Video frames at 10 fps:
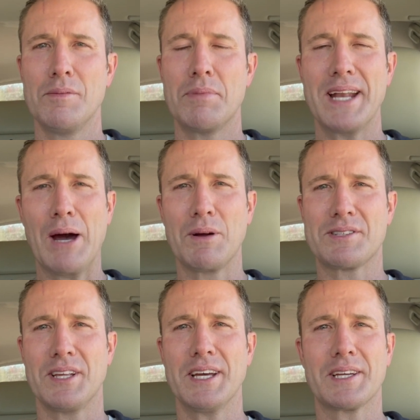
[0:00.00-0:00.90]
But now it's
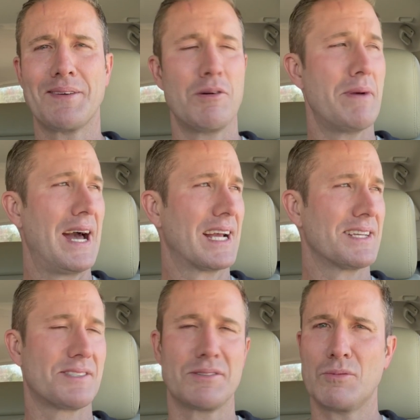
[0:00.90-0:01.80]
like coming back
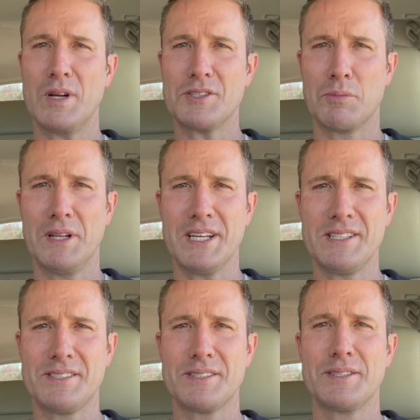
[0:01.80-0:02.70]
as razor
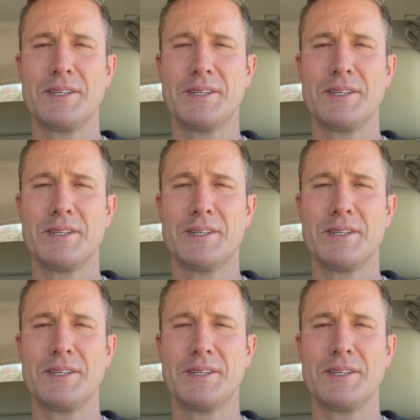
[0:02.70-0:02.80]
blades.